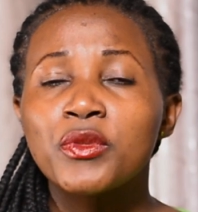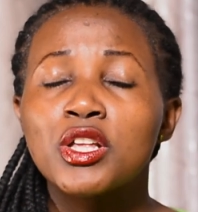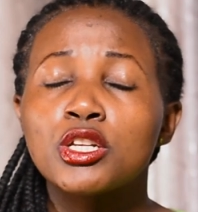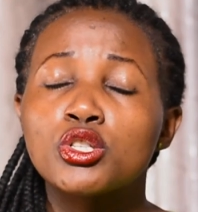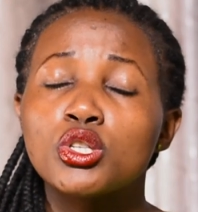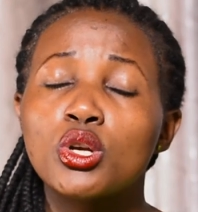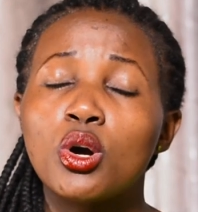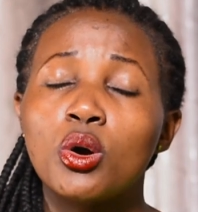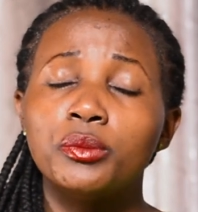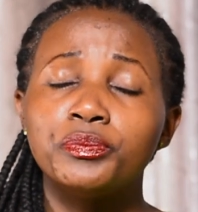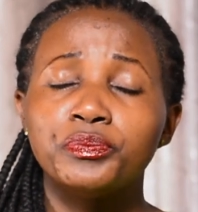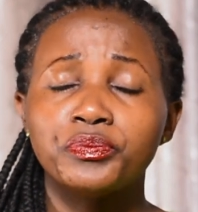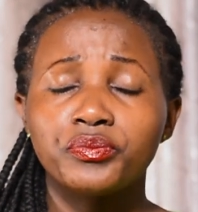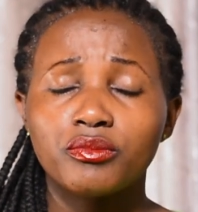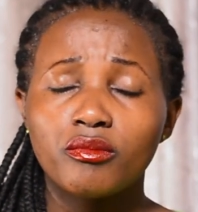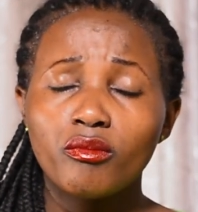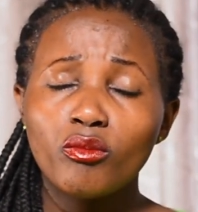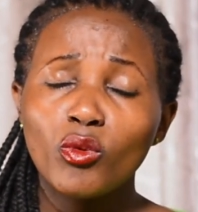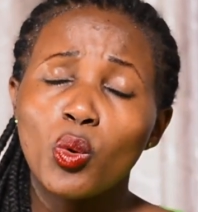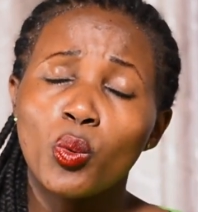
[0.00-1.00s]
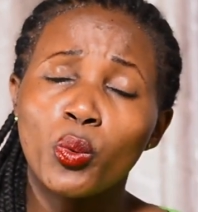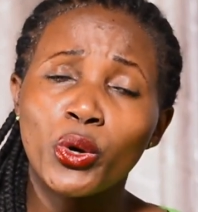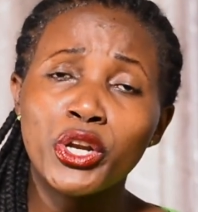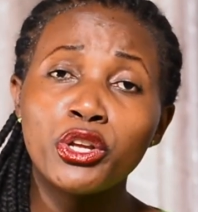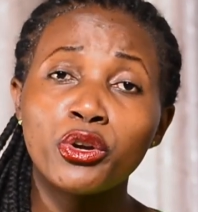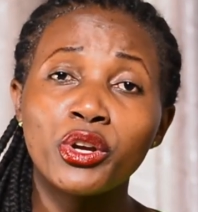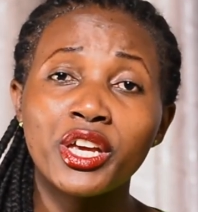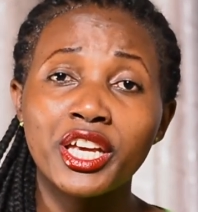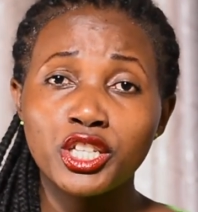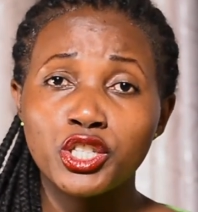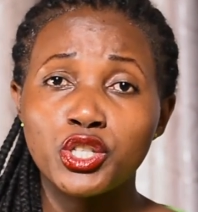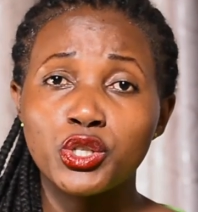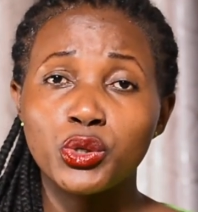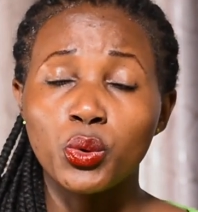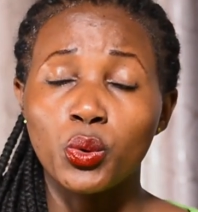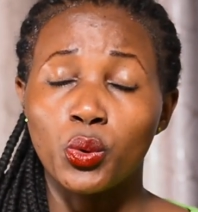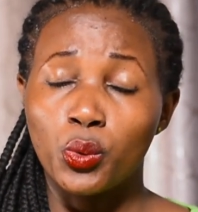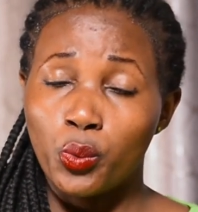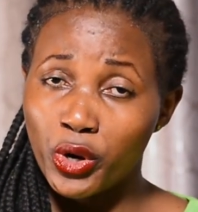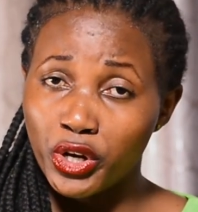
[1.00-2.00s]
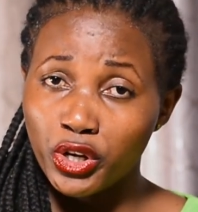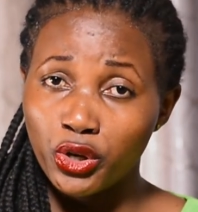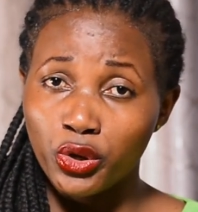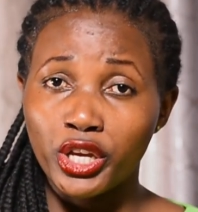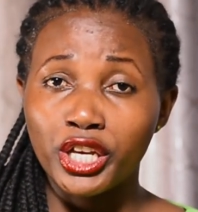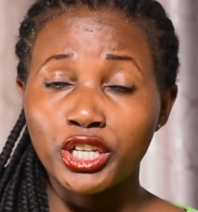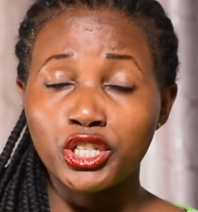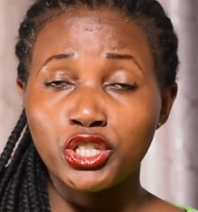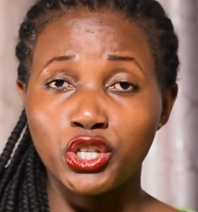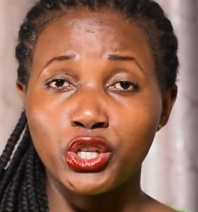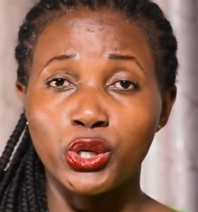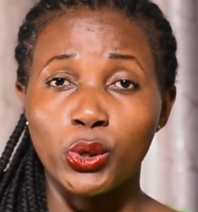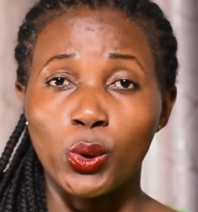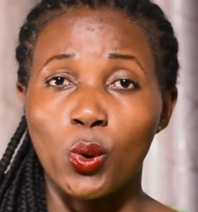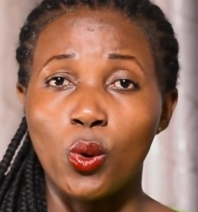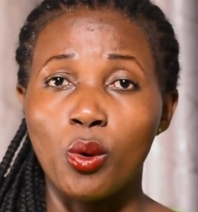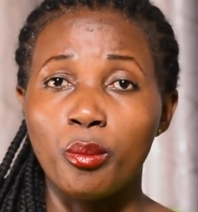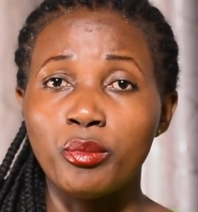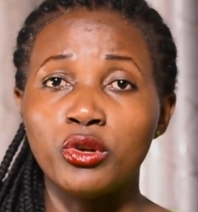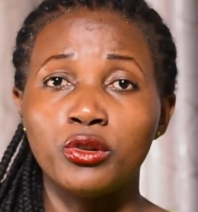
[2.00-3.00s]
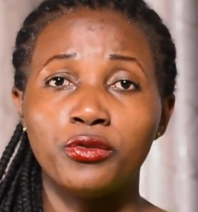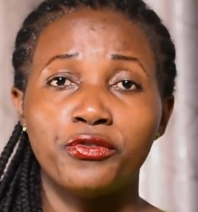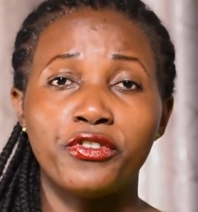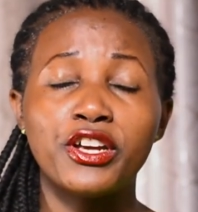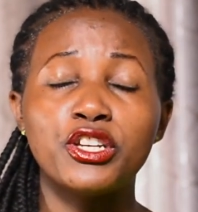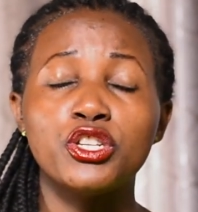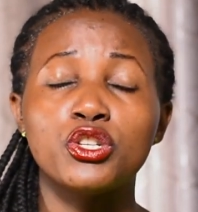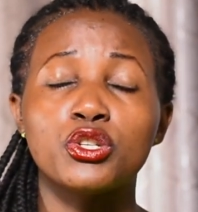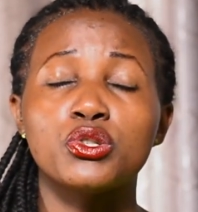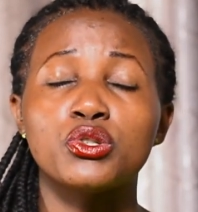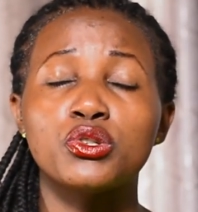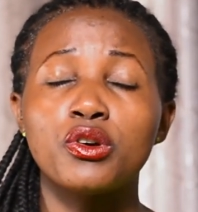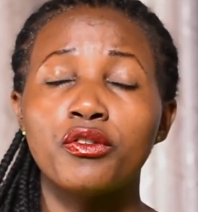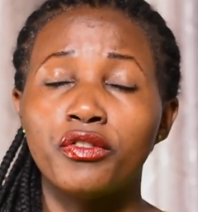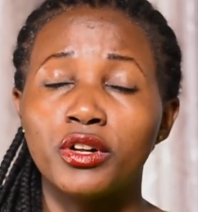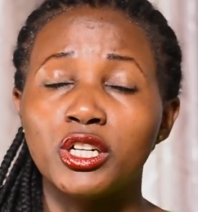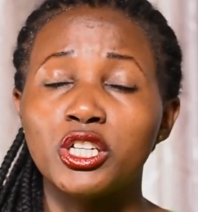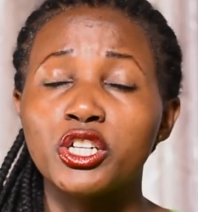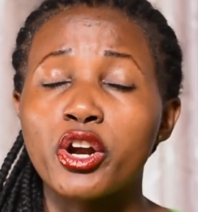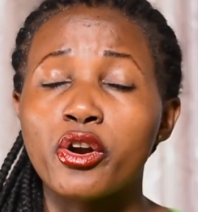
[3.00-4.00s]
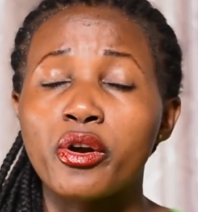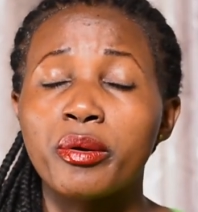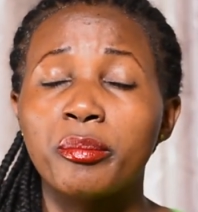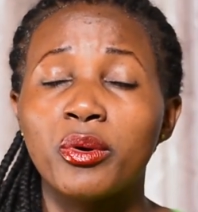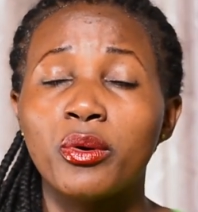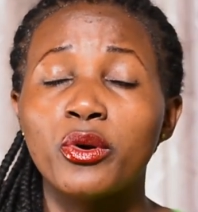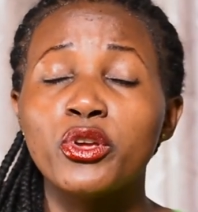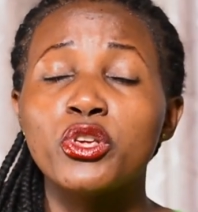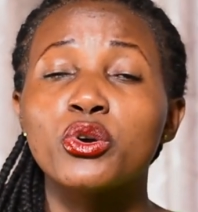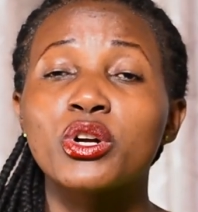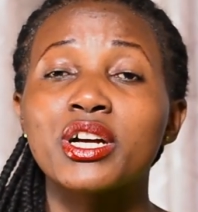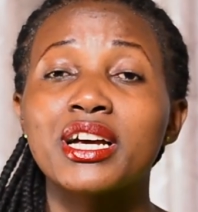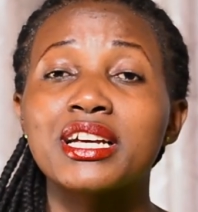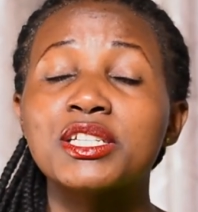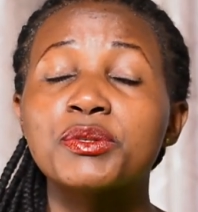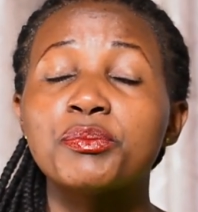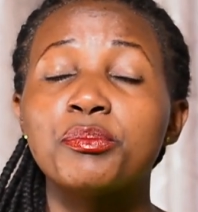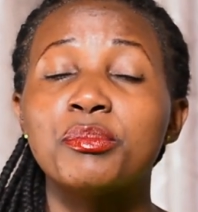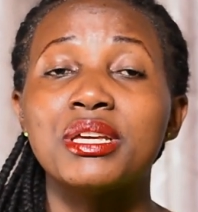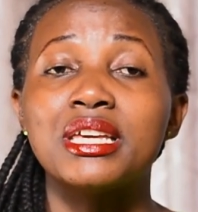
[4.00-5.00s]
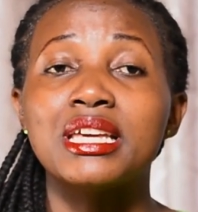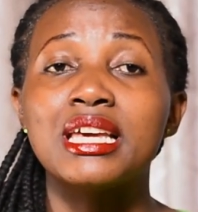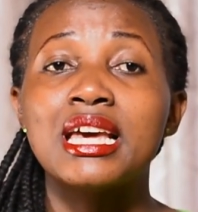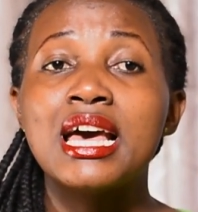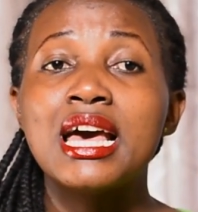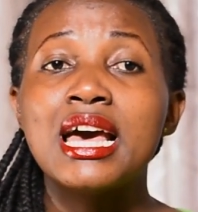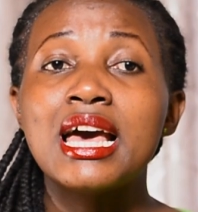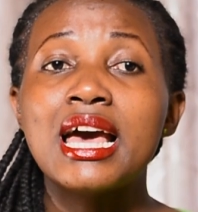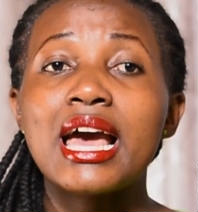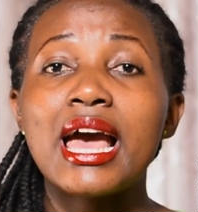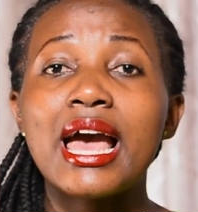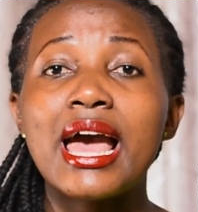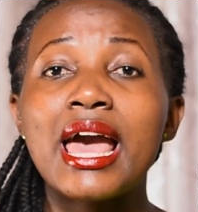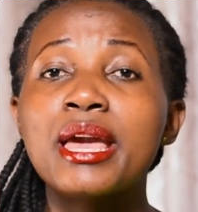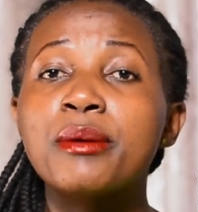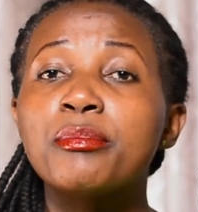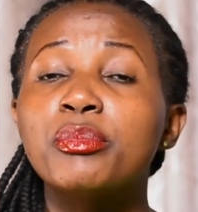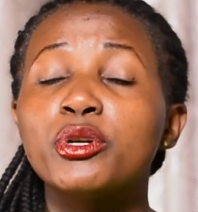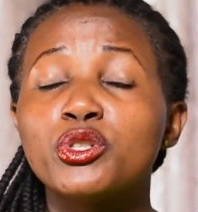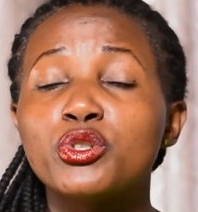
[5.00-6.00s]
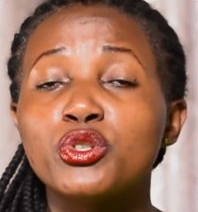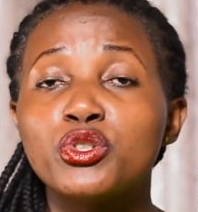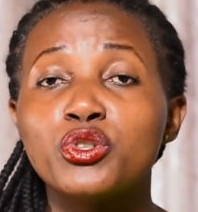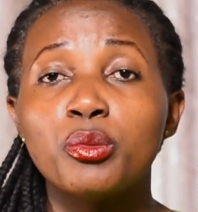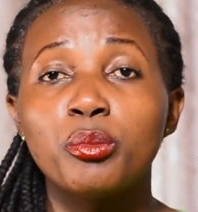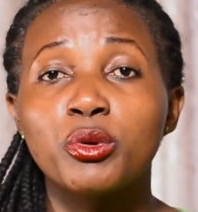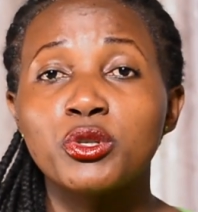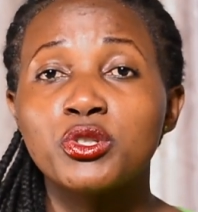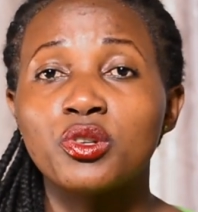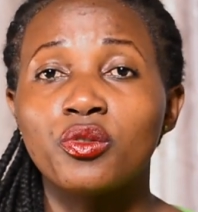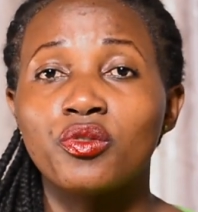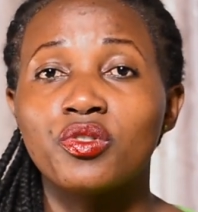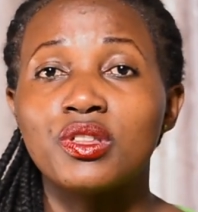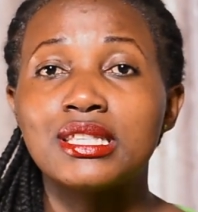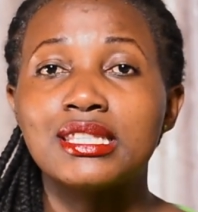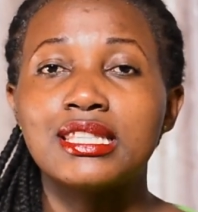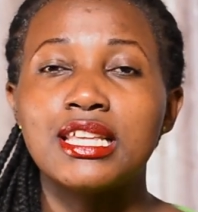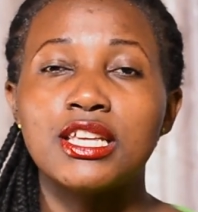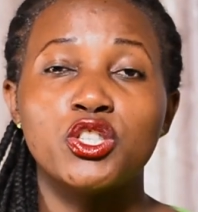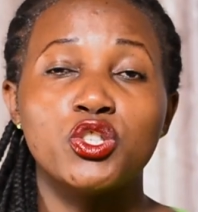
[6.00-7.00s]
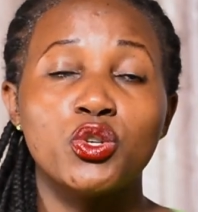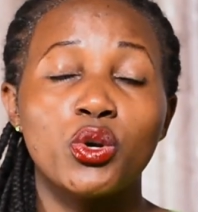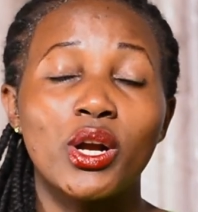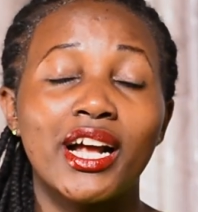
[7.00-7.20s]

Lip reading: So when you get to your home, you'll find you're so vulnerable. You can't be able to do most of these things. You